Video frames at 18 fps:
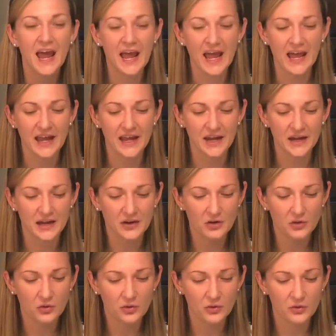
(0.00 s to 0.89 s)
And
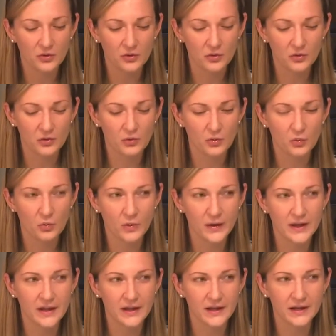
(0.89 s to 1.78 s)

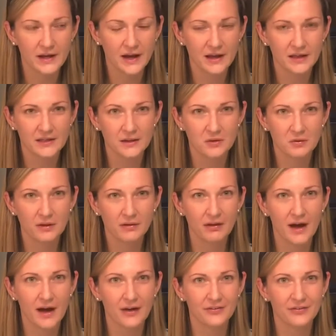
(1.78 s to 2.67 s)
when I think we
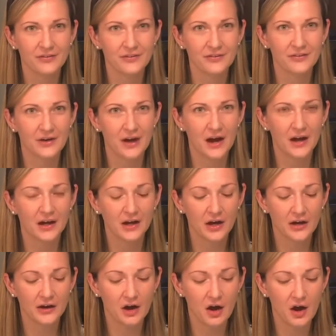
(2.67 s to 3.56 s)
last
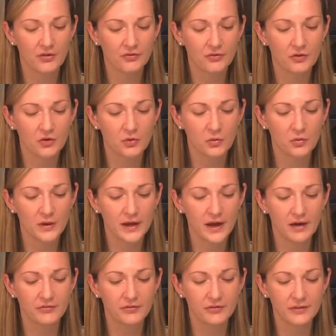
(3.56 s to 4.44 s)
cut off, we
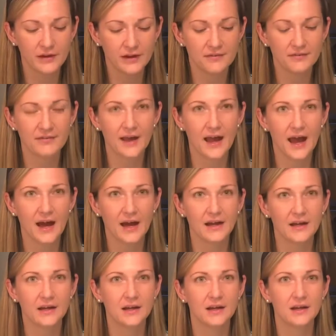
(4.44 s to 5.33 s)
have since
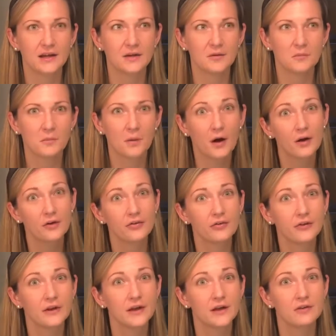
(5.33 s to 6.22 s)
added
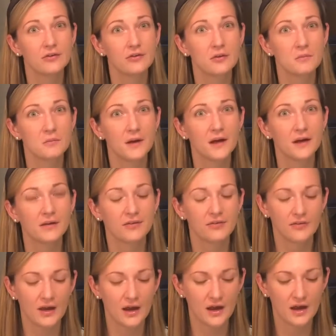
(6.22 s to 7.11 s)
parsley into the mix
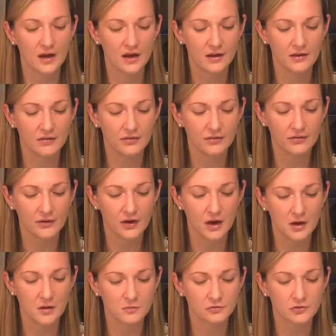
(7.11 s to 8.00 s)
and
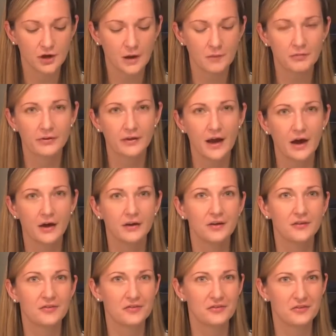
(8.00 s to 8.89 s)
some chopped
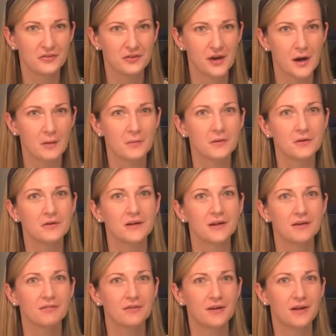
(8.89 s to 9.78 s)
scallions as a topper to
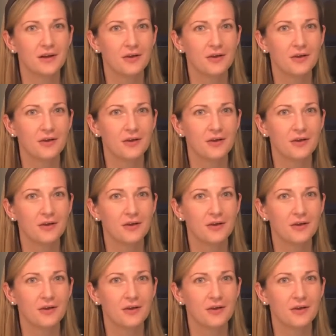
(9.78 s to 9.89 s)
give it a